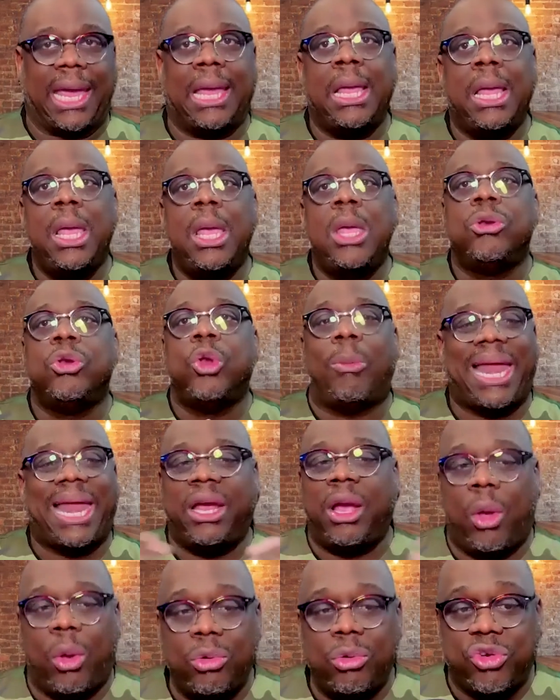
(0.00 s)
Nobody
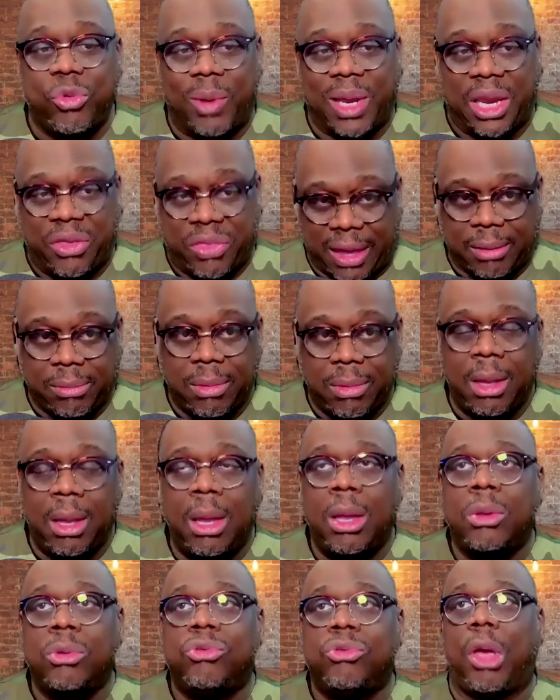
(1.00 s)
owes you anything.
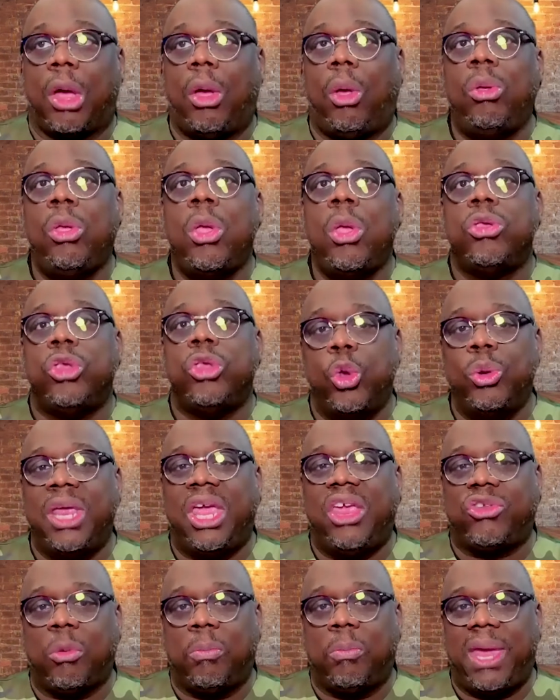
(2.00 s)
So you need to
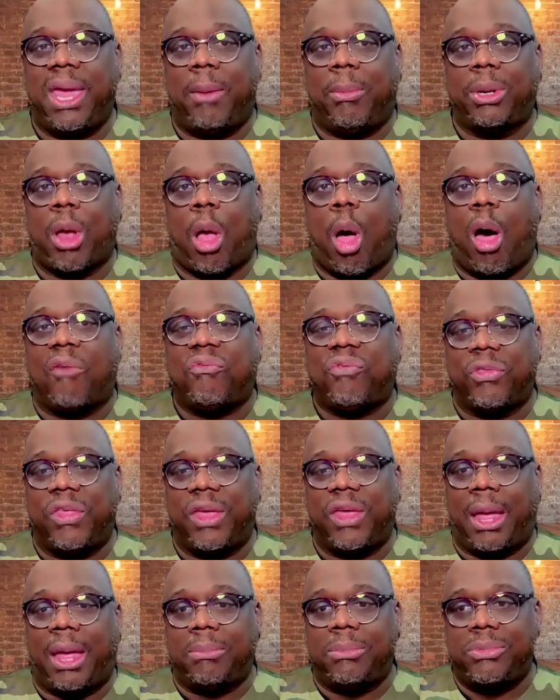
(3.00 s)
be able to offer
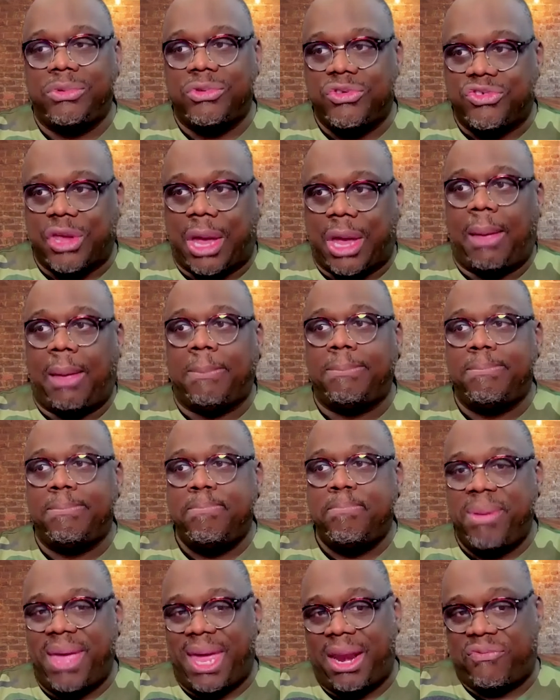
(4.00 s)
them some
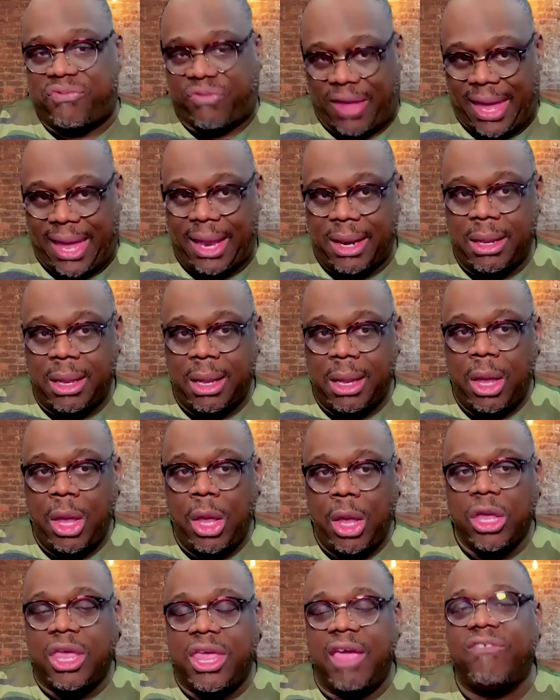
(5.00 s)
benefit.
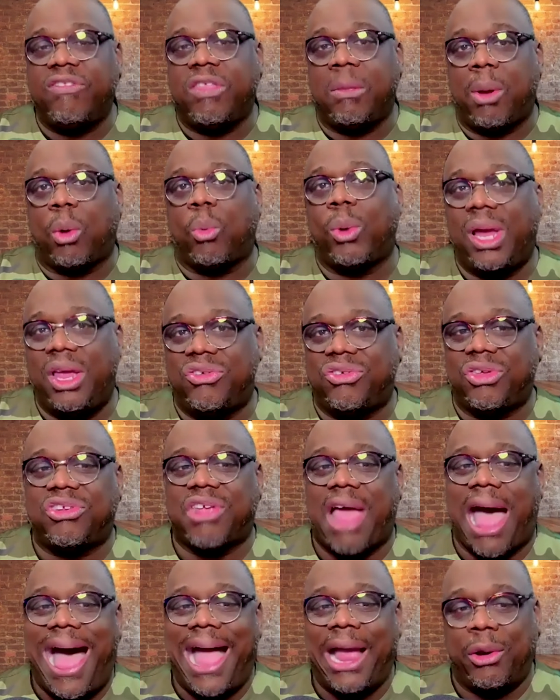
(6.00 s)
Give them a reason to
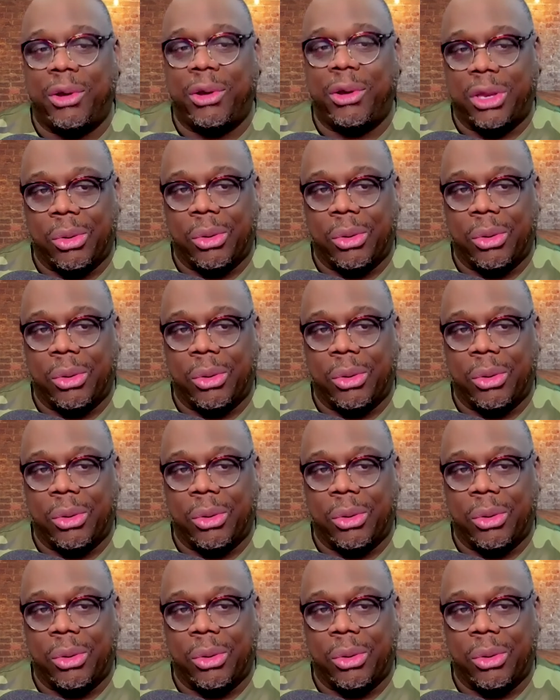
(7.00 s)
hire you,